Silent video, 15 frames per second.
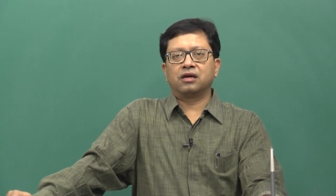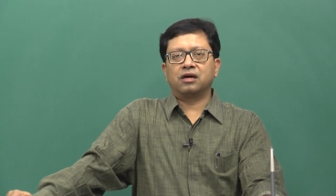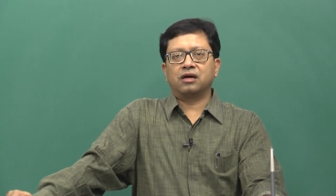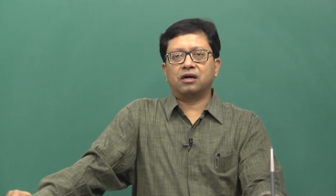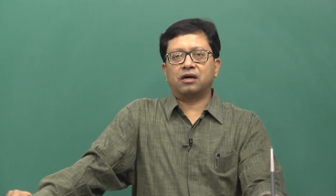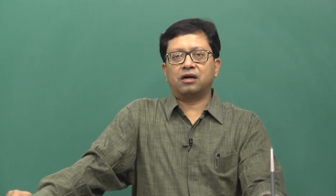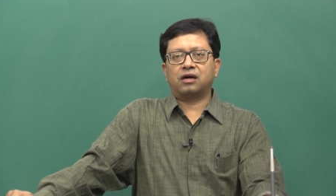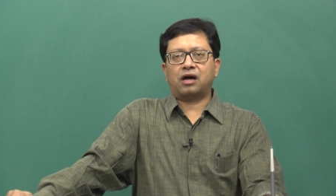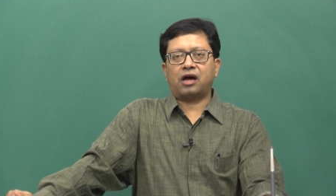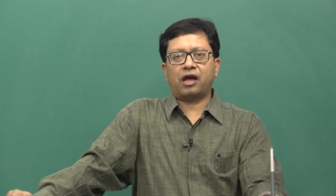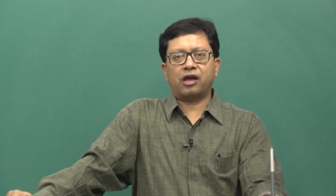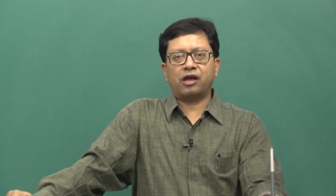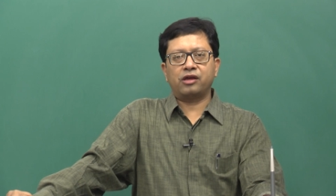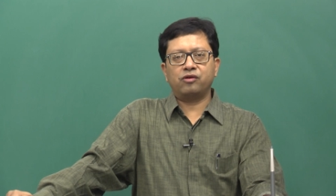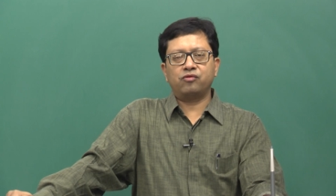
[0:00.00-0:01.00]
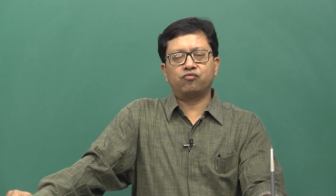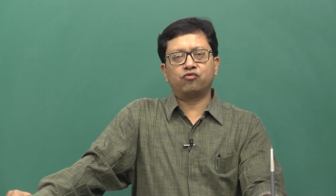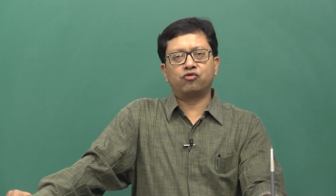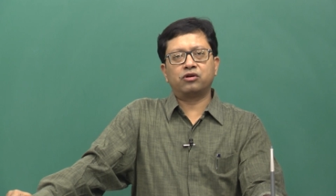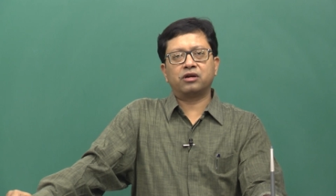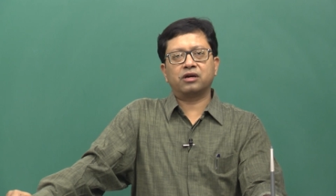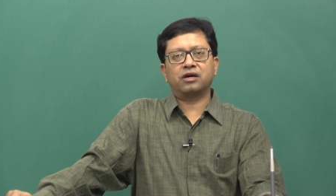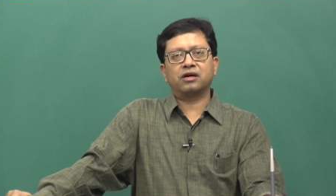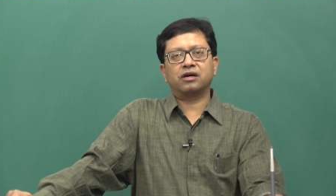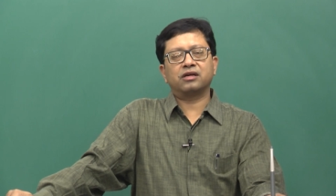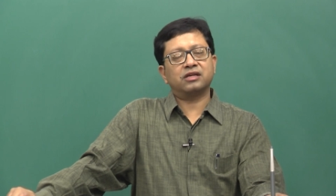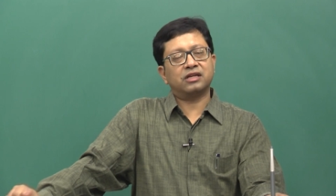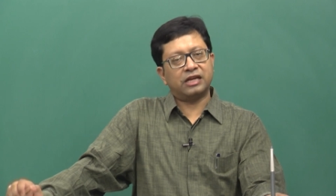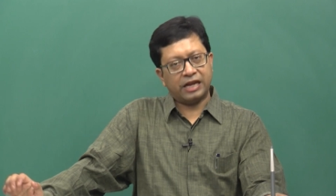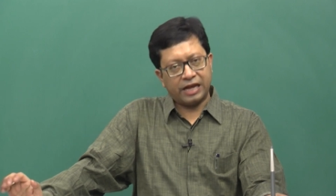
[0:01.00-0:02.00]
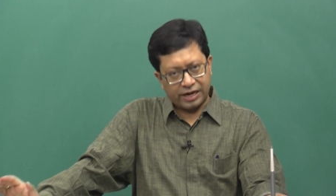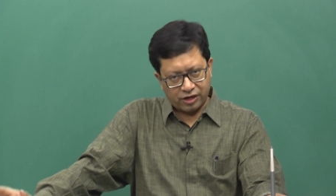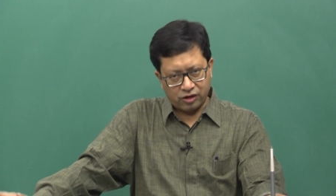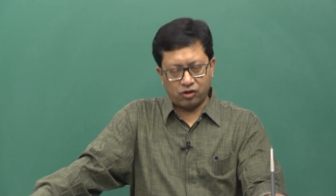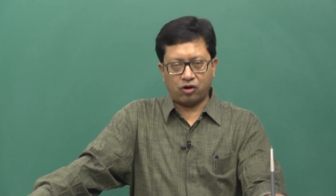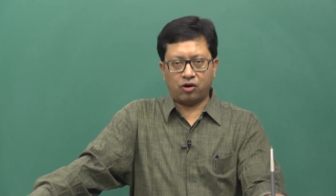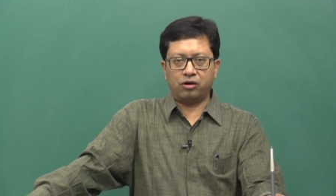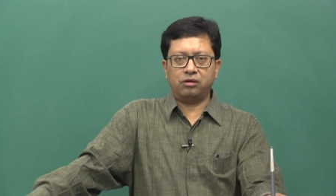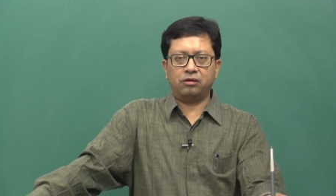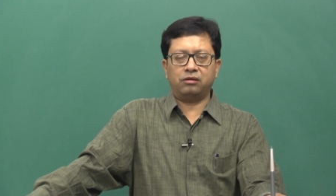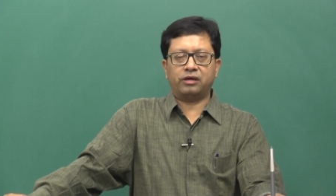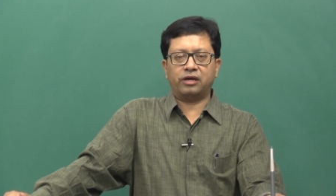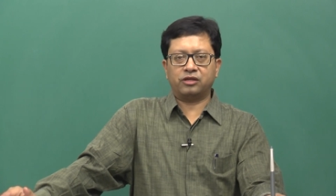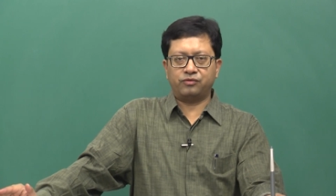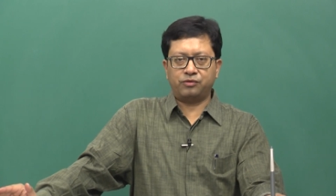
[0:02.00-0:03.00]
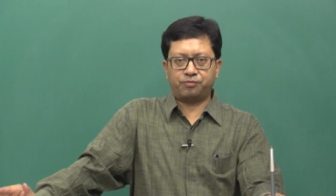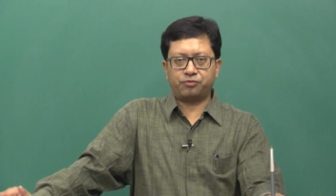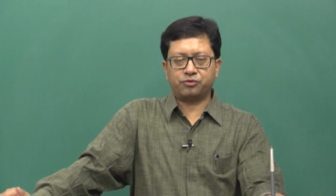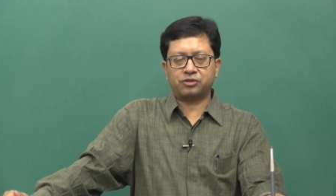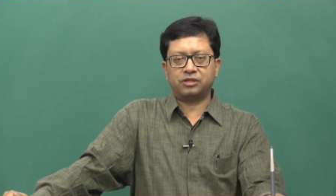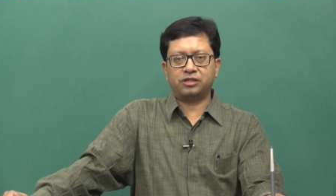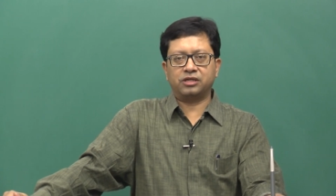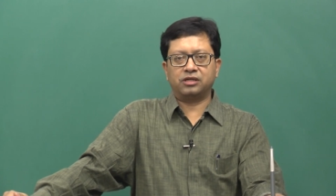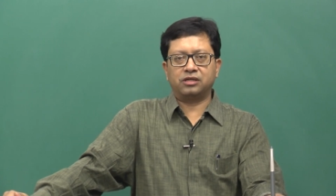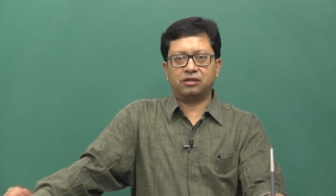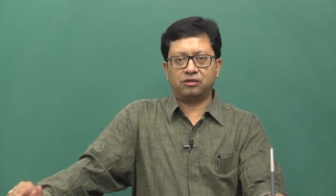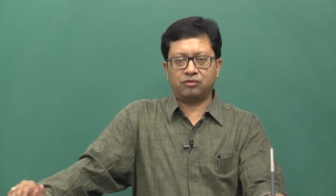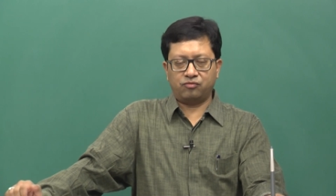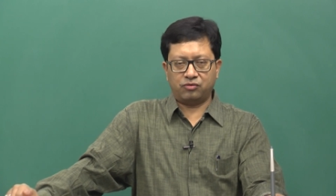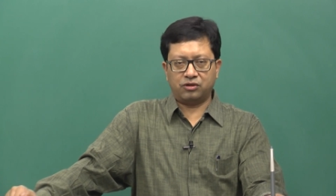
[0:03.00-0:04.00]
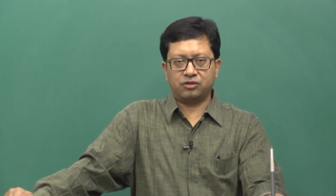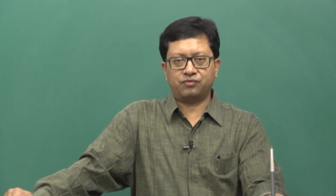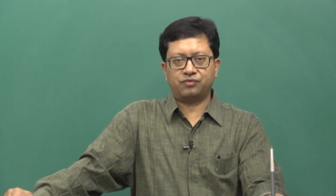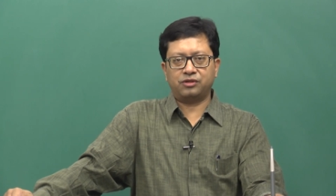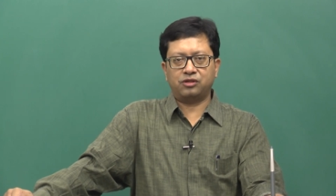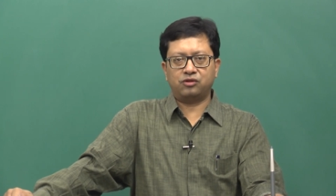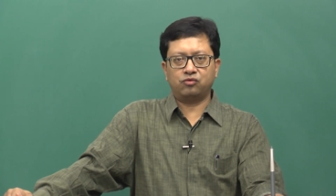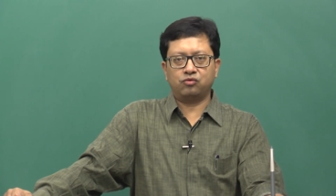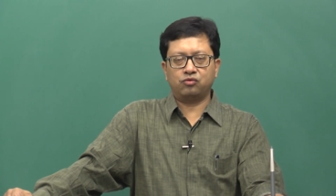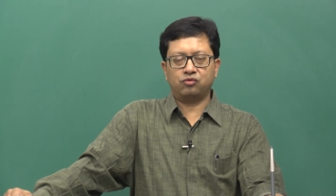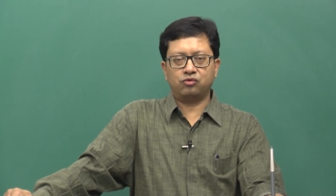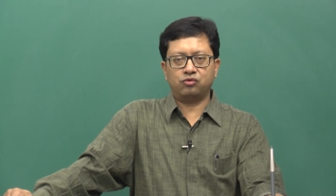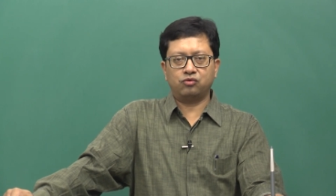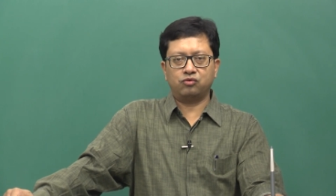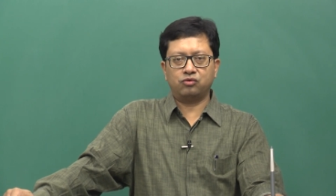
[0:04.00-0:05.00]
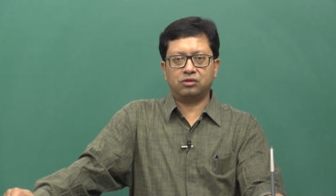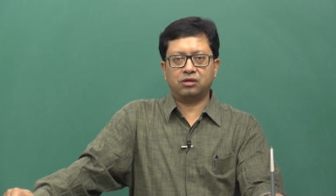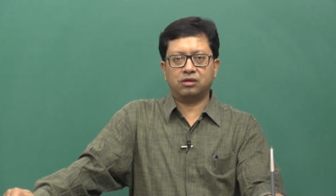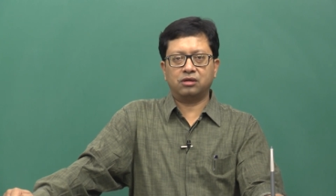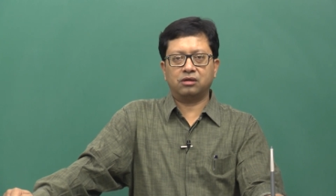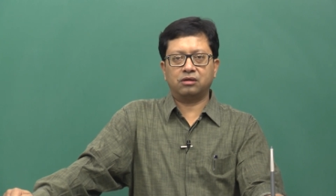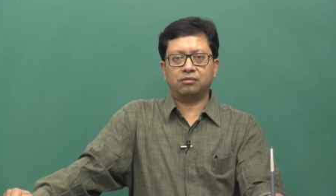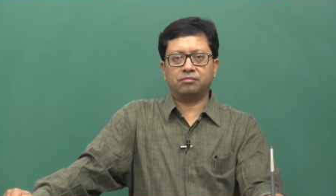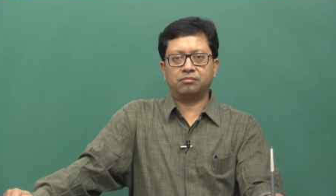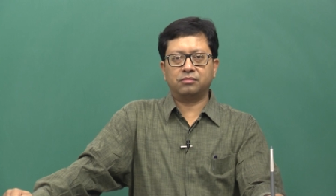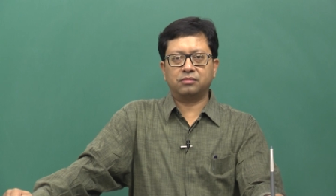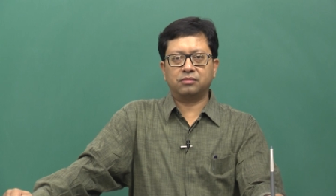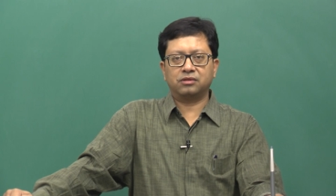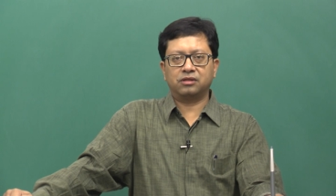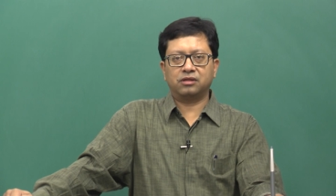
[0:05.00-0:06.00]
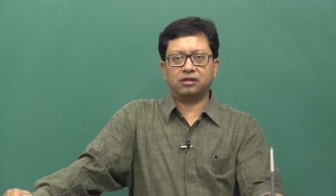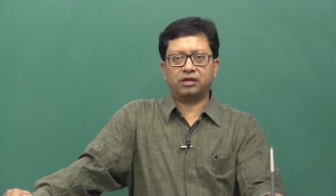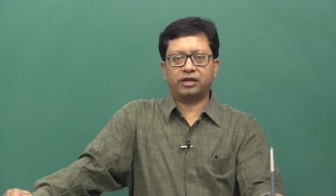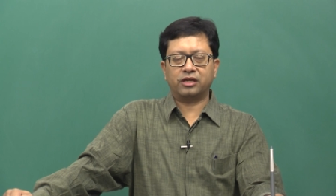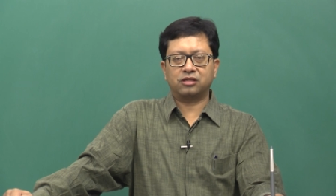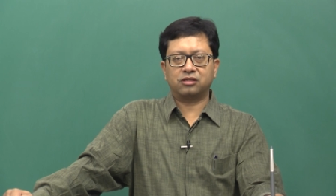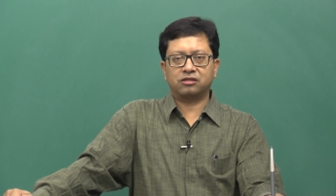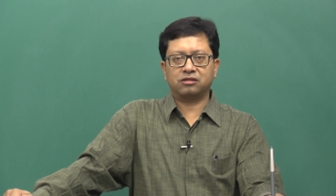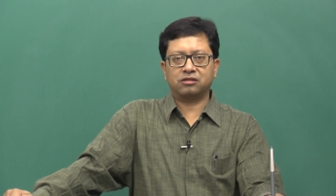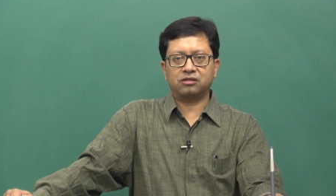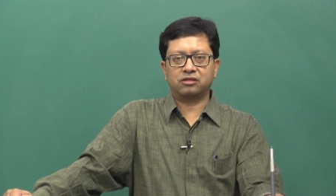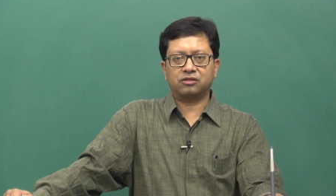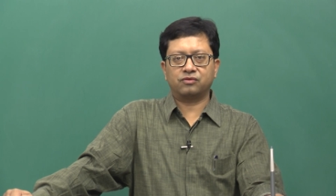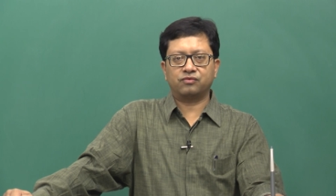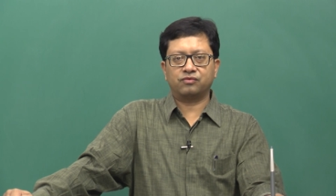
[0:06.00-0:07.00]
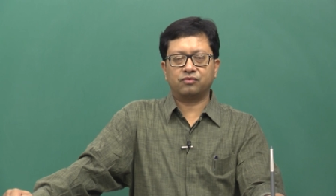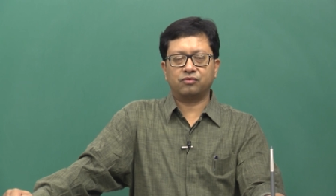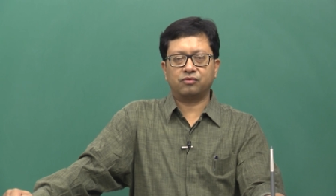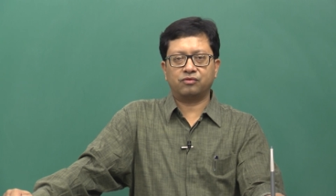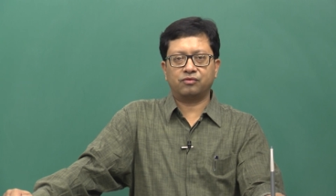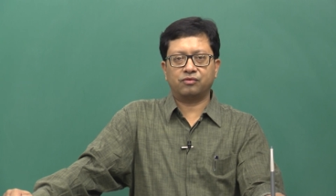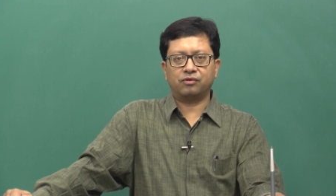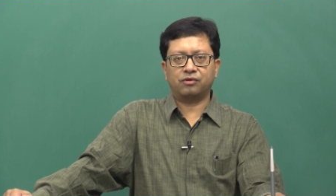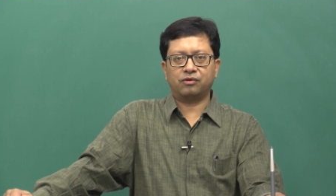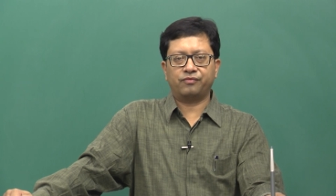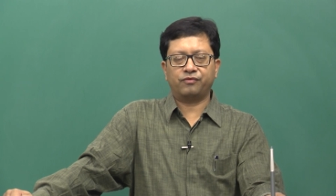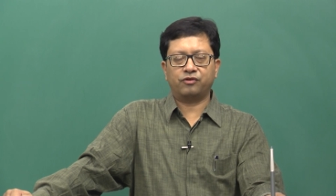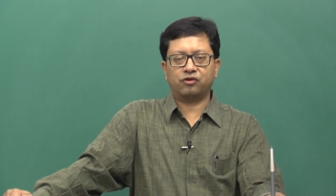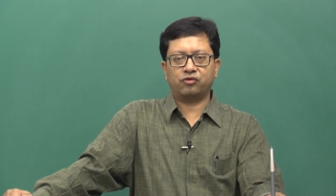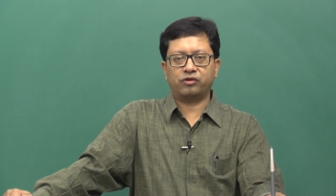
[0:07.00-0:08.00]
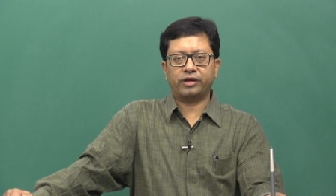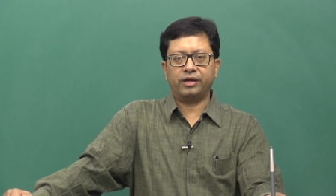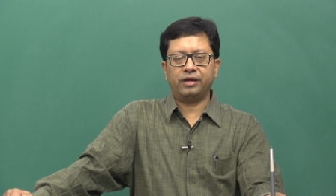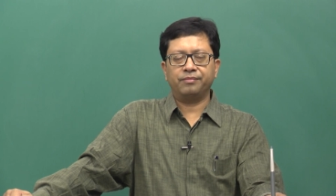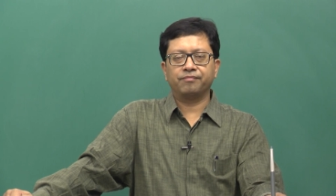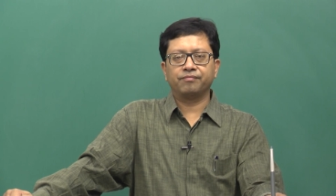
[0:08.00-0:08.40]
I would later on, as we proceed, once we do the lectures for today,